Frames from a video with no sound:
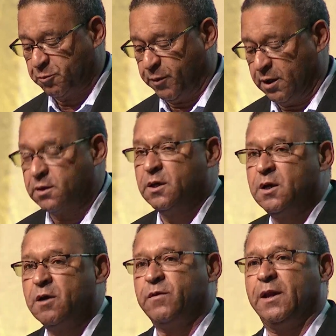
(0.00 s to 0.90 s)
speak
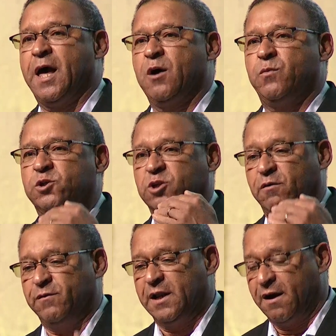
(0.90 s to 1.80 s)
the language of
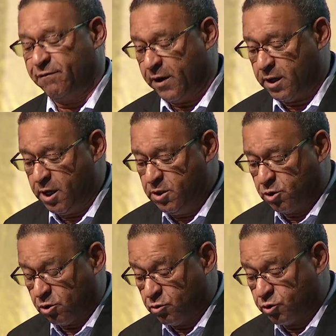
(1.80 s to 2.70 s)
love and
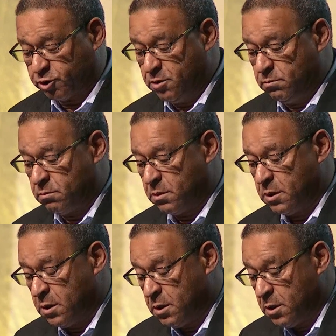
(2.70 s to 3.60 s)
inclusion.
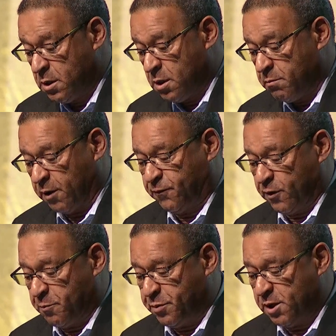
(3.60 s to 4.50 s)
But for
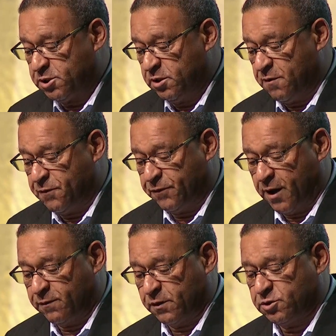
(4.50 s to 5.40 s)
the person of
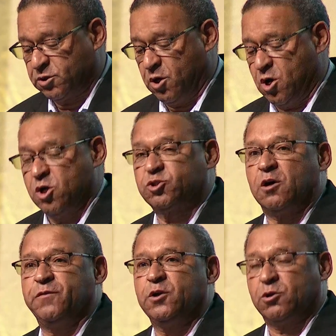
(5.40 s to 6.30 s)
faith, the scourge
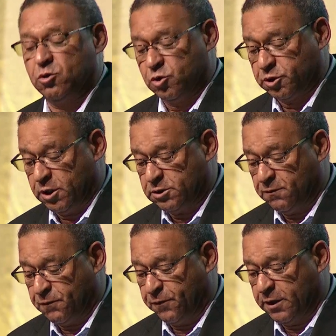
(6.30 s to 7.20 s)
of inclusion is
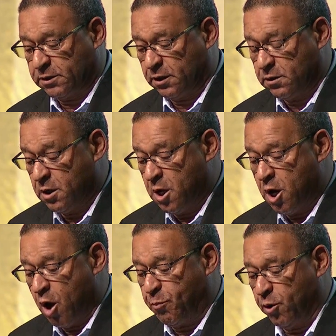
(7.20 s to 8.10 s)
inflicted
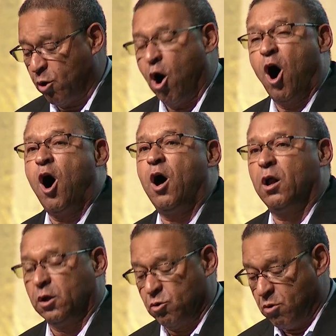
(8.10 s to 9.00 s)
upon
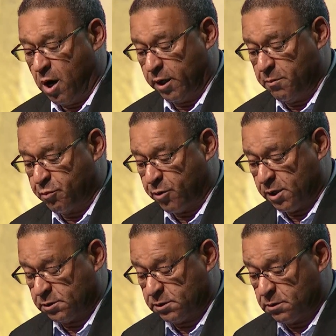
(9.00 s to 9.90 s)
all who are
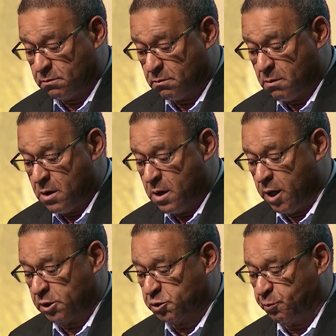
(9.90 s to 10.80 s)
oppressed.
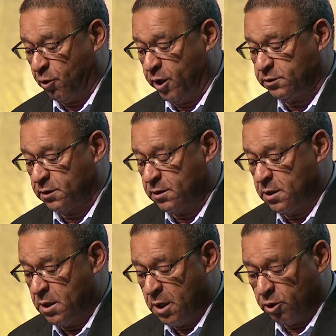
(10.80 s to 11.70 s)
exploited,
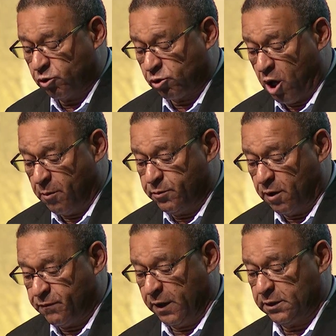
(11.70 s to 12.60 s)
and robbed
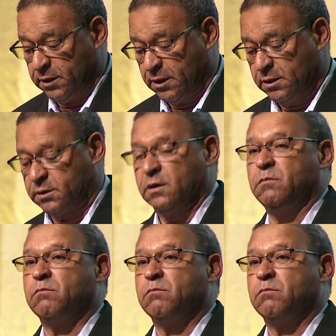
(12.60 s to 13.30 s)
of their dignity.